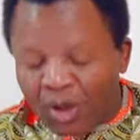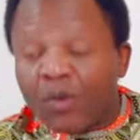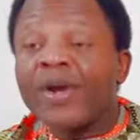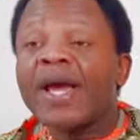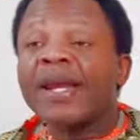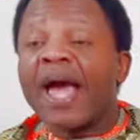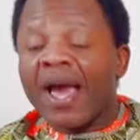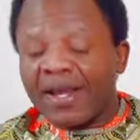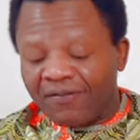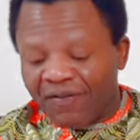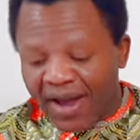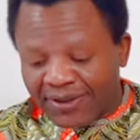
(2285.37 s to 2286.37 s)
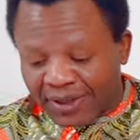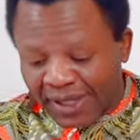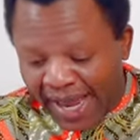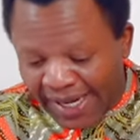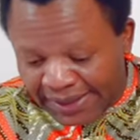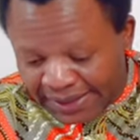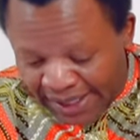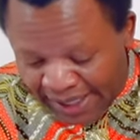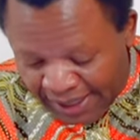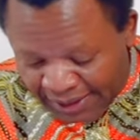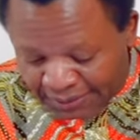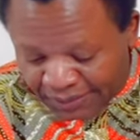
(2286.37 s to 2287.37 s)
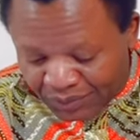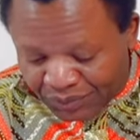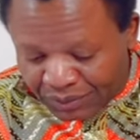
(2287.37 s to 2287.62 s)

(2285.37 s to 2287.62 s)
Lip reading: We are now in verse 19.